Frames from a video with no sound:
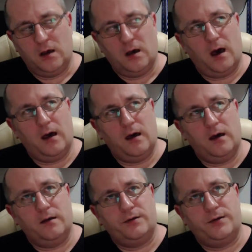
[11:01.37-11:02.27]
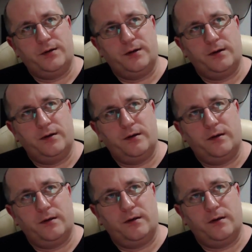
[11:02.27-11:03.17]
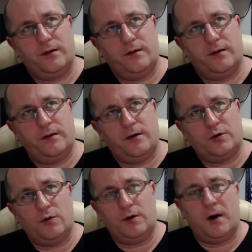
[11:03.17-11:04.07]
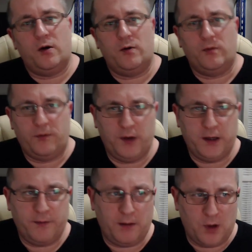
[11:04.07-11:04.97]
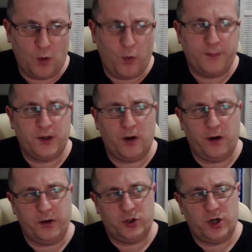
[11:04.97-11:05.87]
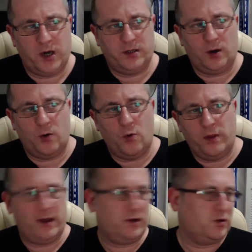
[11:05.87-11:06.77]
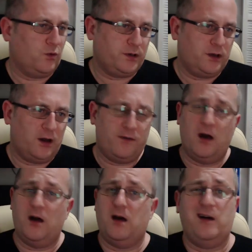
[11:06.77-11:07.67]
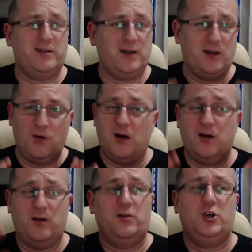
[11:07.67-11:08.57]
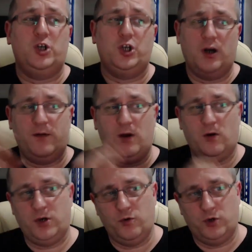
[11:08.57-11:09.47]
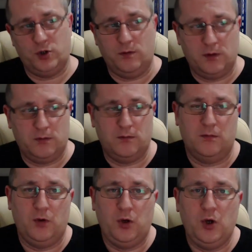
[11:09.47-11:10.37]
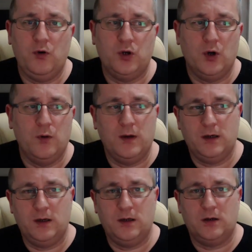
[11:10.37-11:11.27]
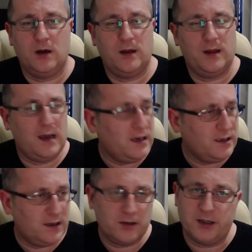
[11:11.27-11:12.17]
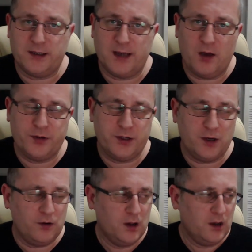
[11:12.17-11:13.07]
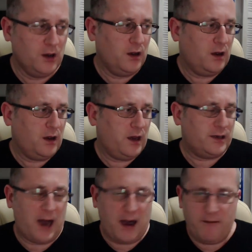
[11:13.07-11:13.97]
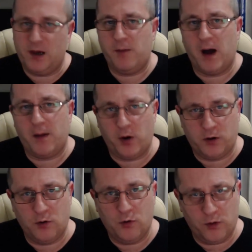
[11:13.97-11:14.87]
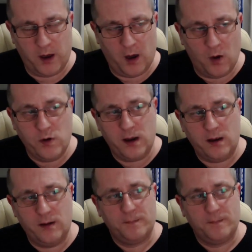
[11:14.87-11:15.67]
and they're talking about redeveloping their website and chasing all that sort of stuff. I'll tell you what, shove it on YouTube. YouTube is easier to sell to, it's heavily backed by Google, that own it,